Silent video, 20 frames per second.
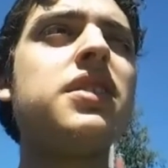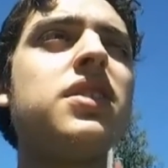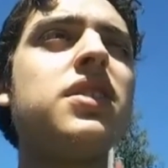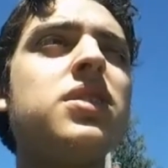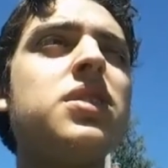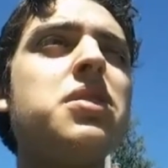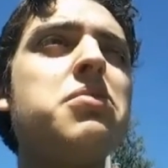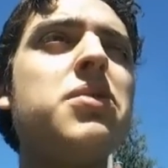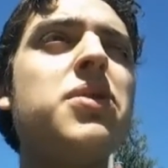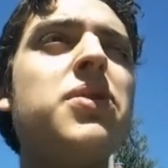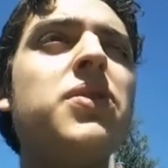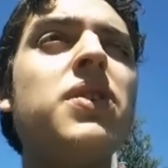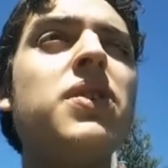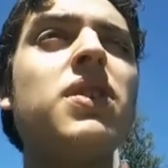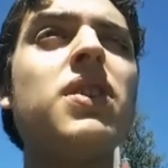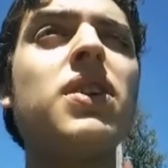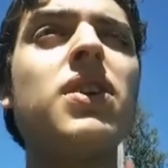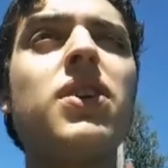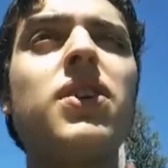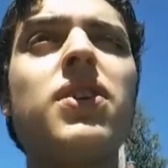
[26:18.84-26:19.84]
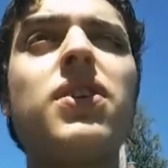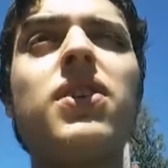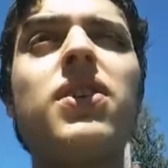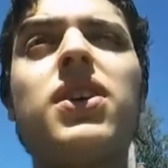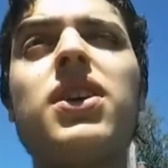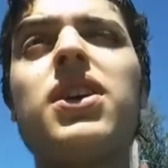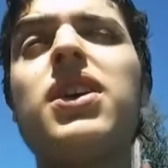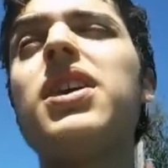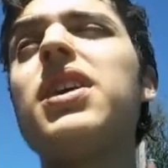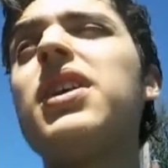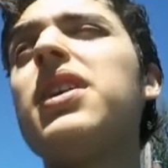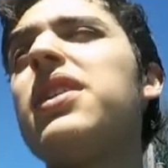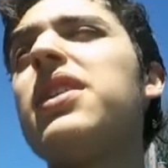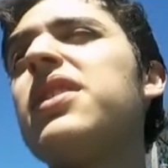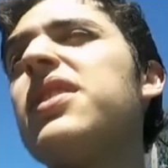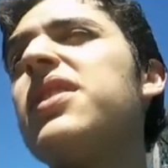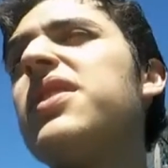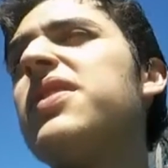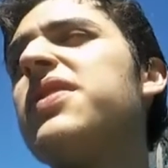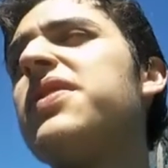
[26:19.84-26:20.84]
This is a movie,
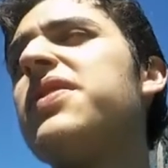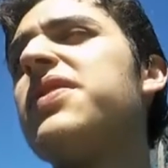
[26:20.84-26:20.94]
though,